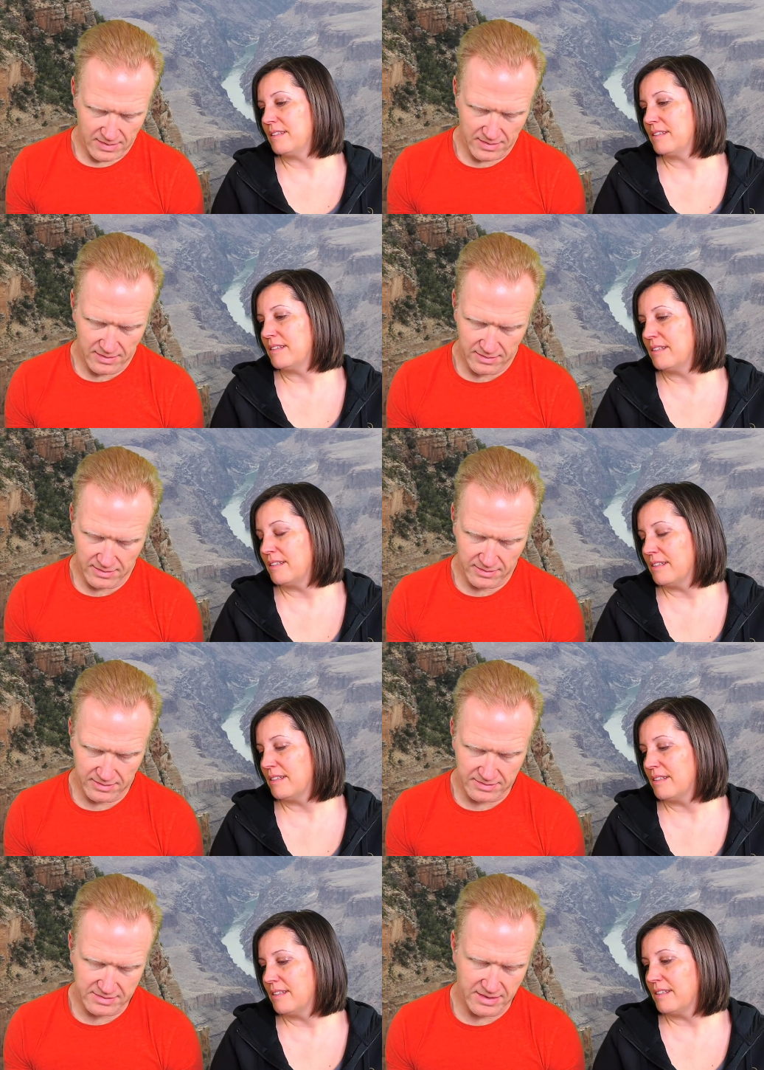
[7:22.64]
Speaker 1: Uh,
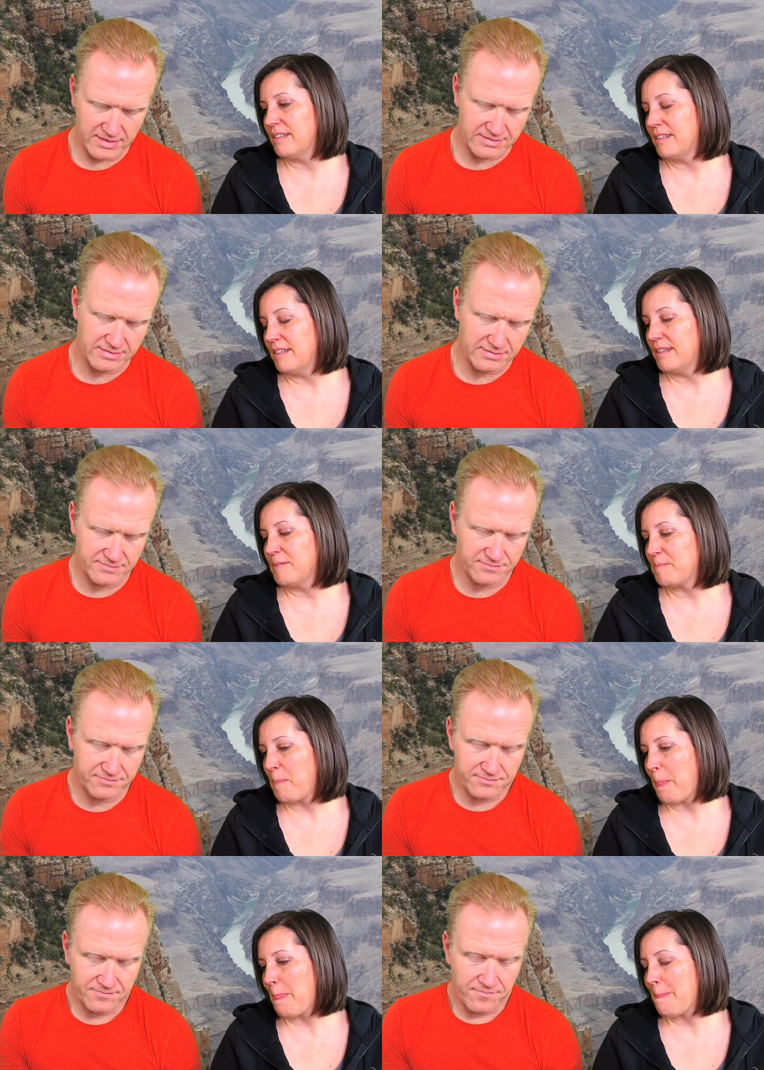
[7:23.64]
it says,
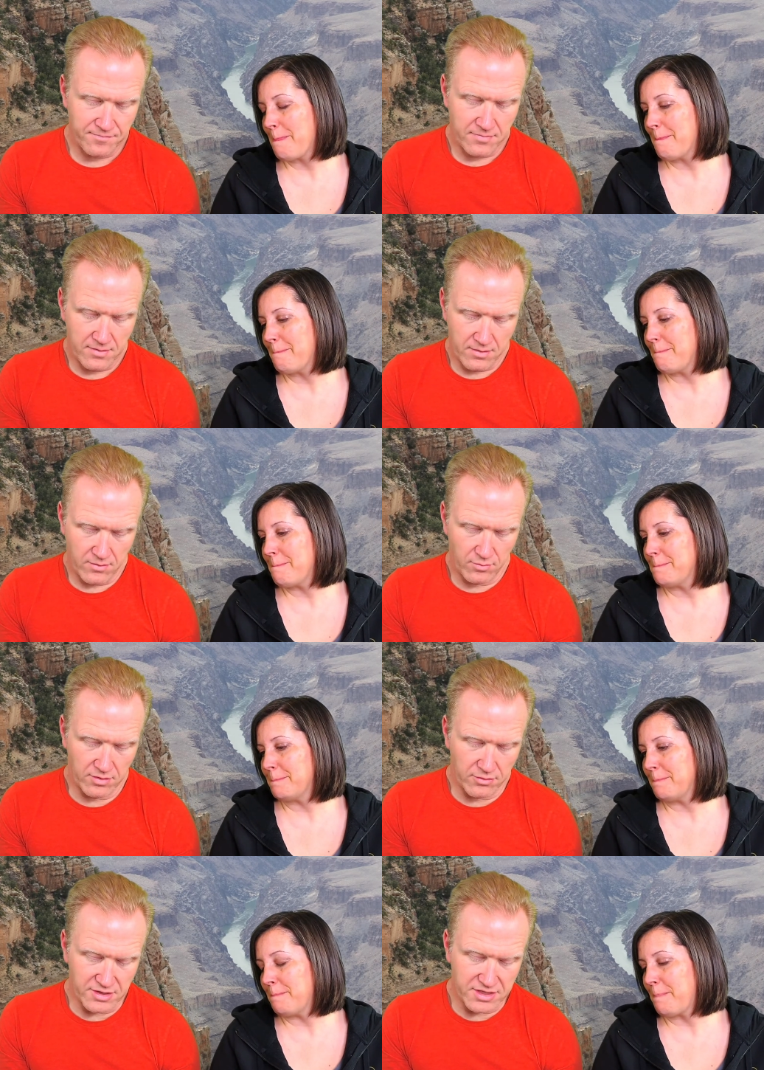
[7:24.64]

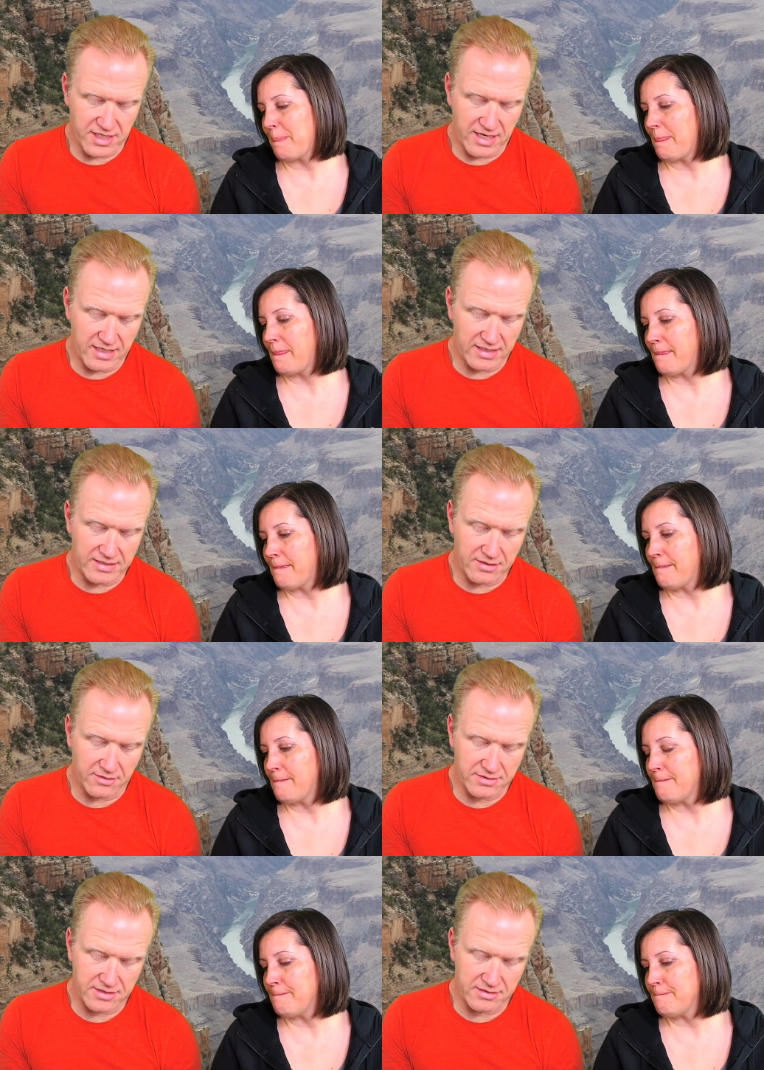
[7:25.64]
when Christianity
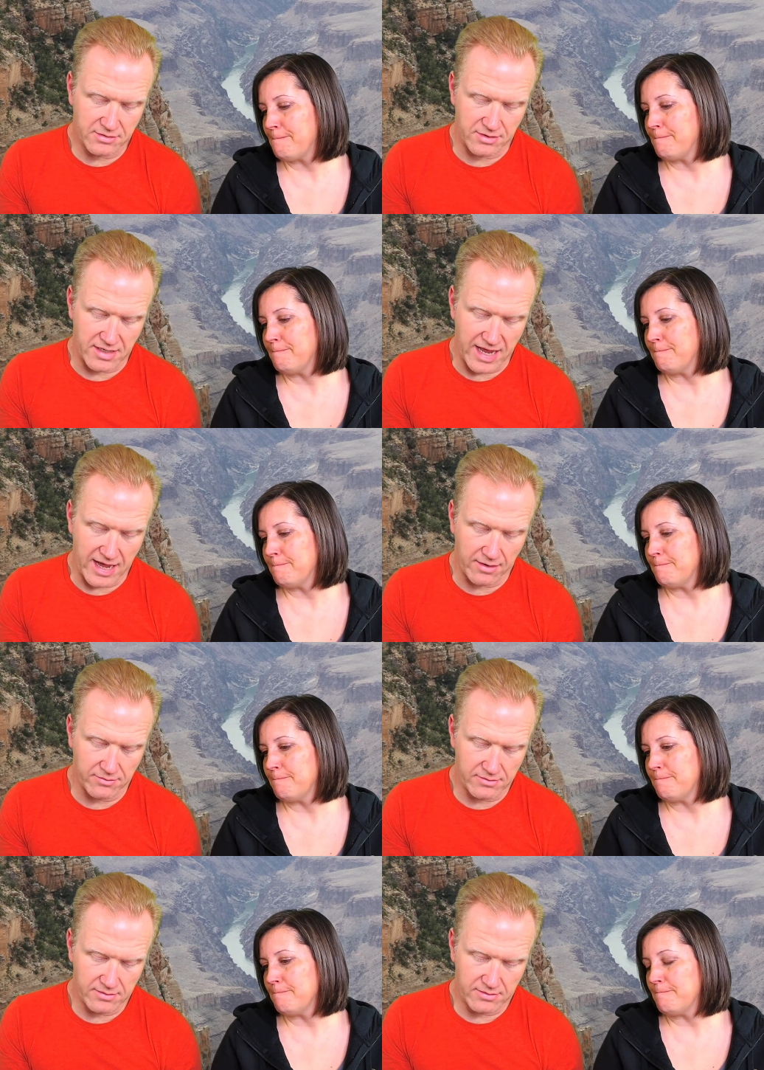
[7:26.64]
turns into a
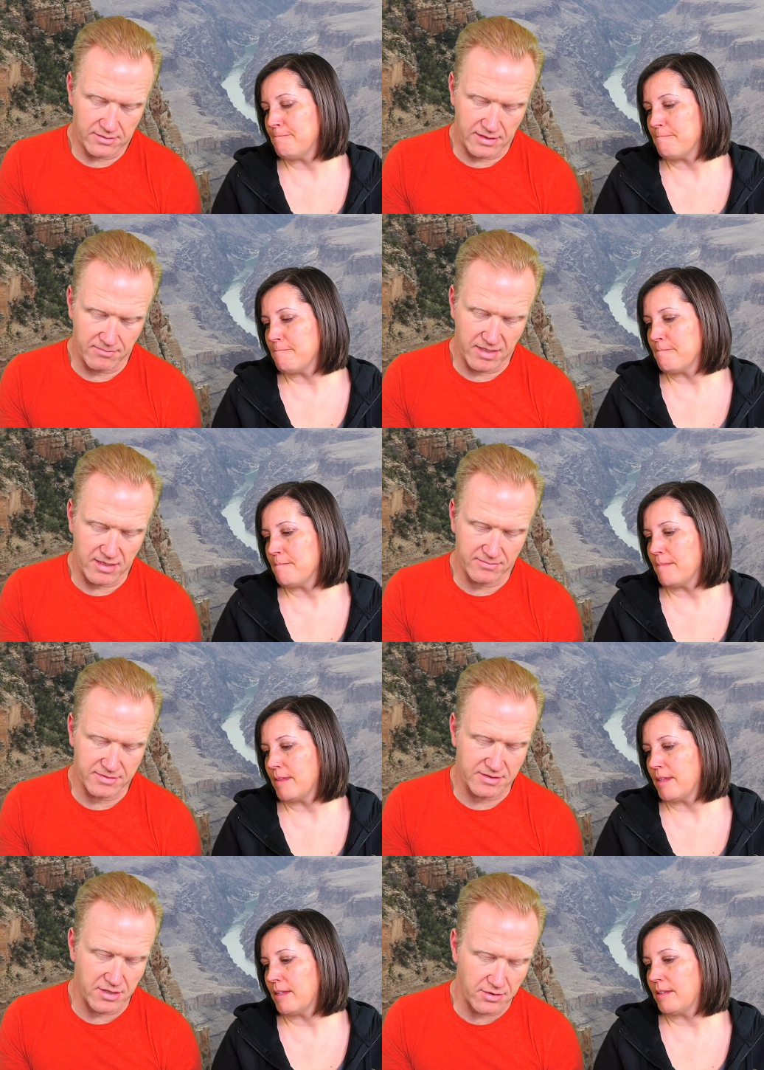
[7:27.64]
noun, it
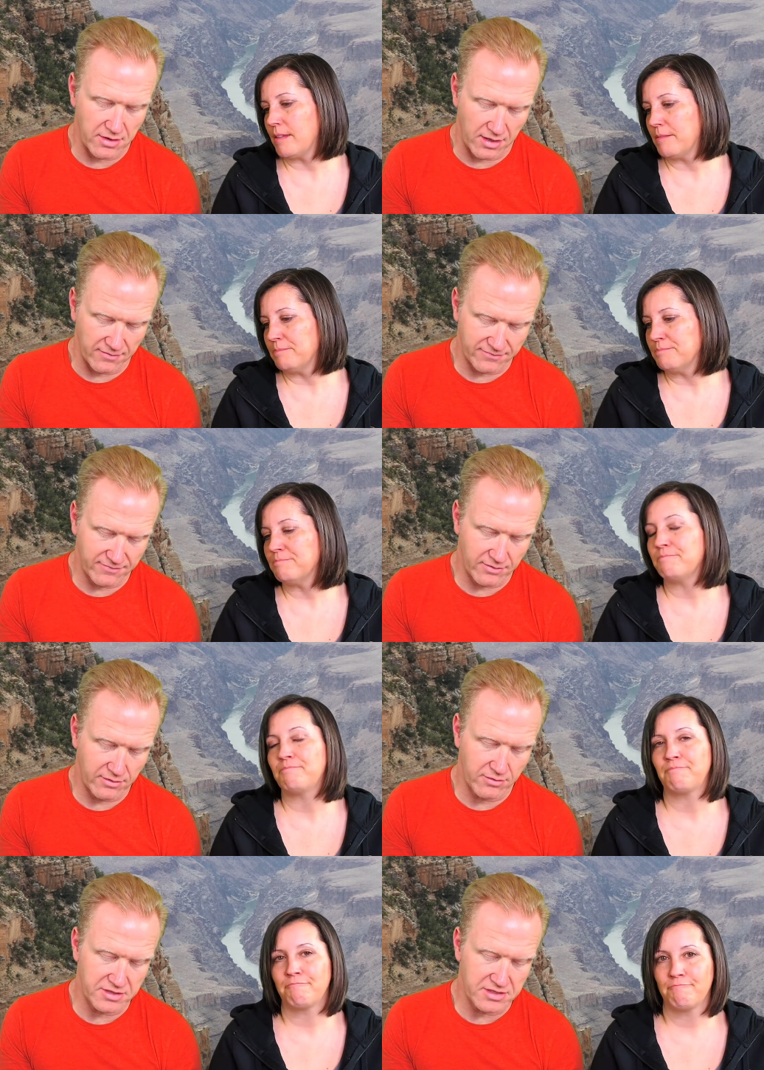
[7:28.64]
becomes a turnoff.
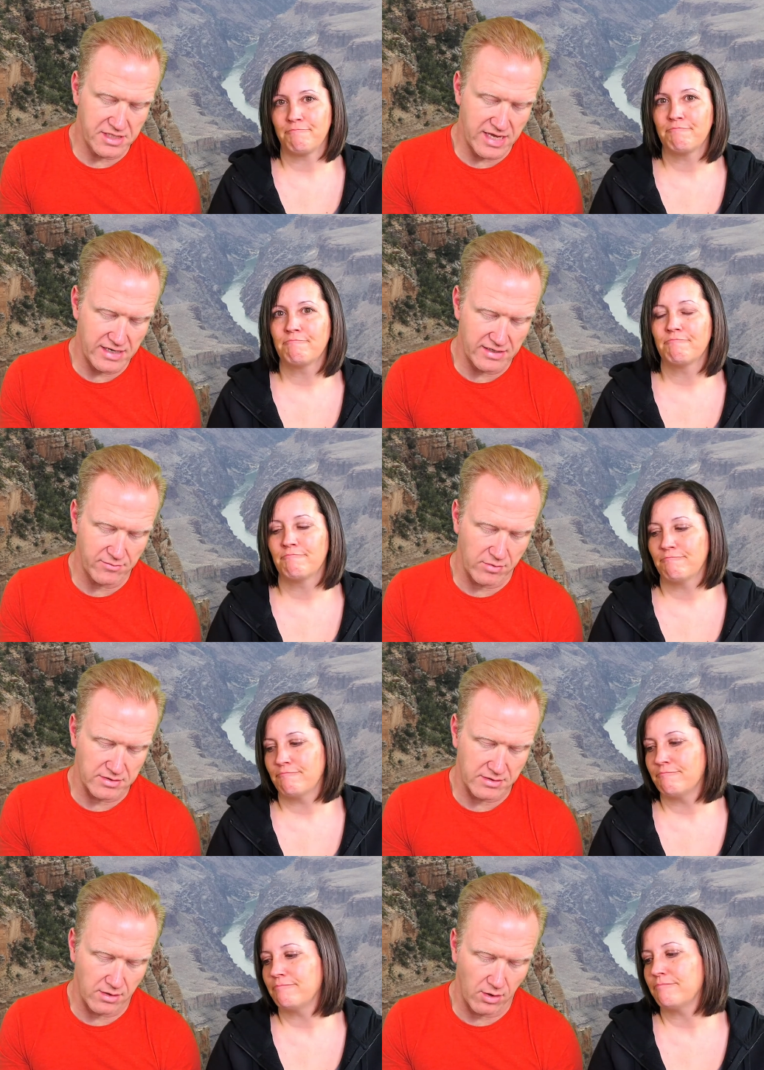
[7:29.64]
Christianity
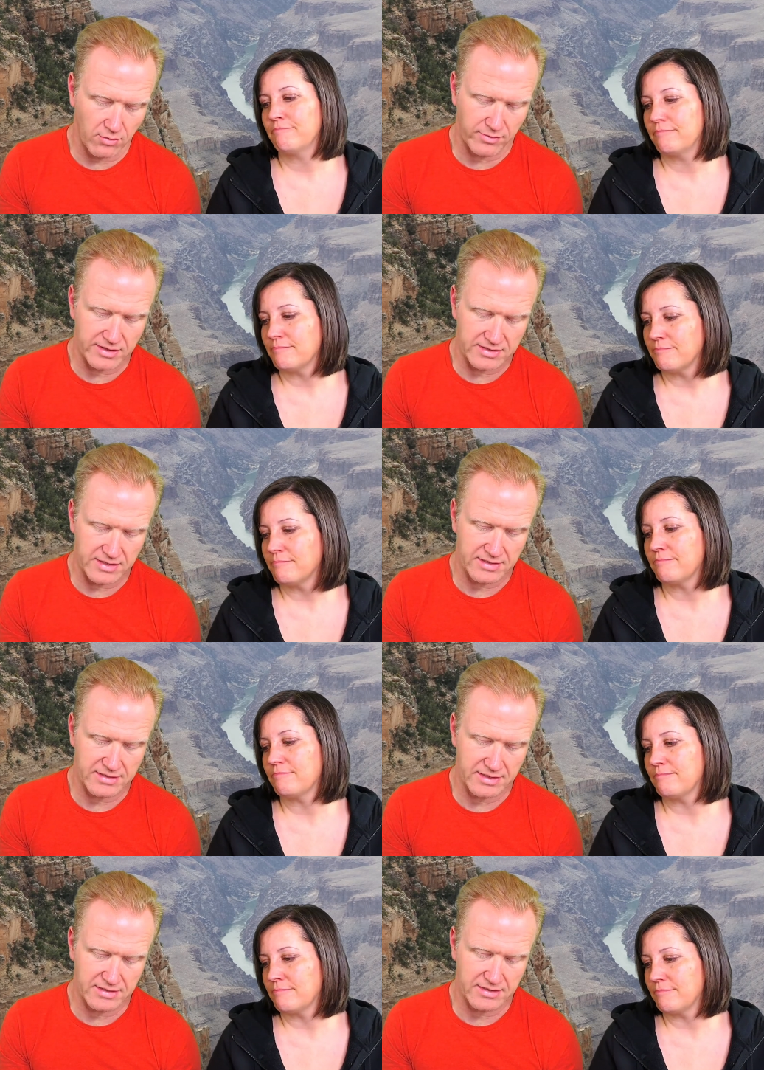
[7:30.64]
was always
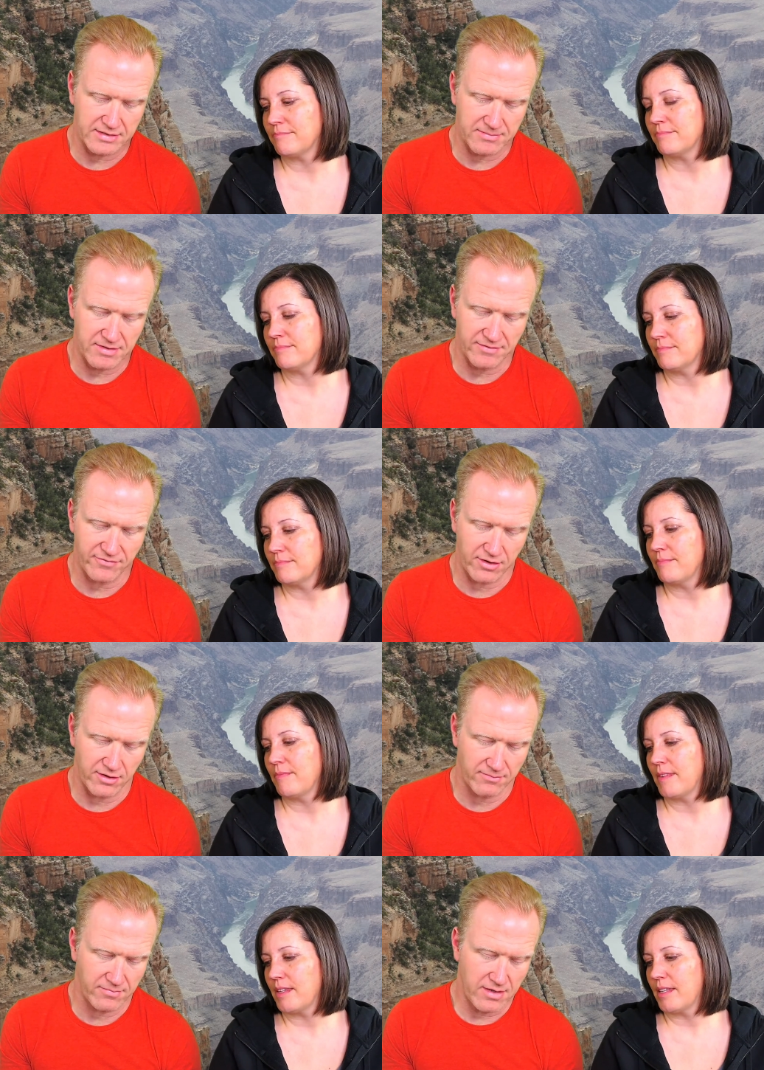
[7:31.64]
intended to be a
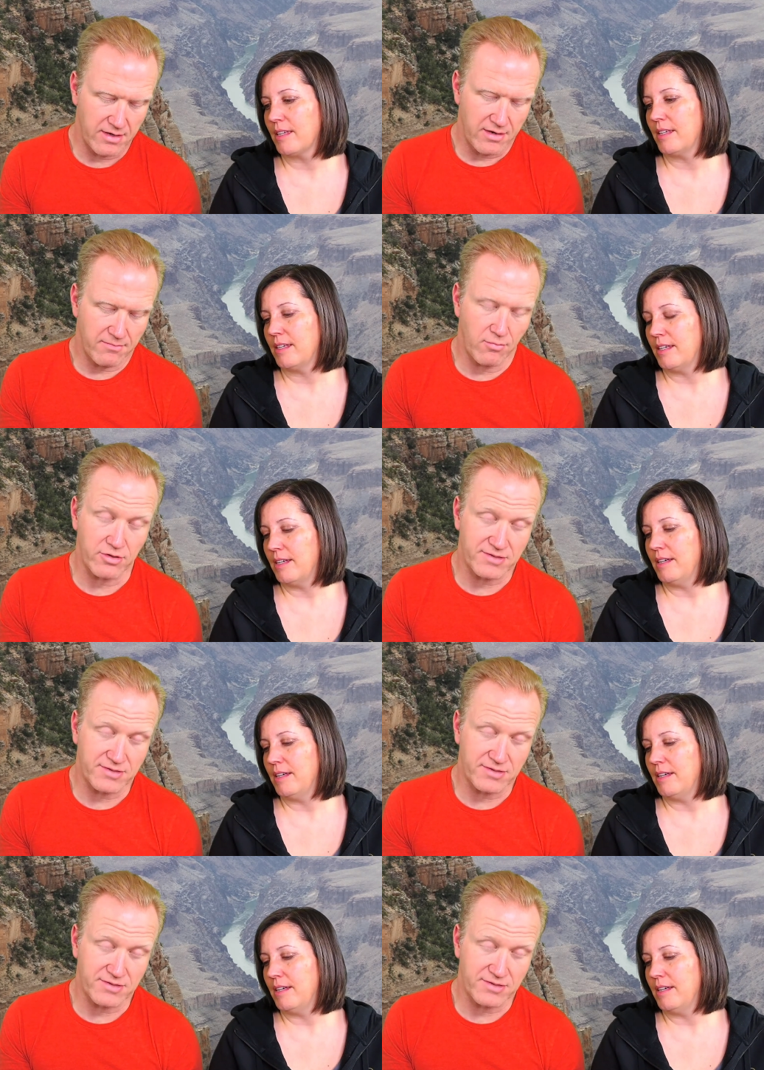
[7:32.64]
verb, more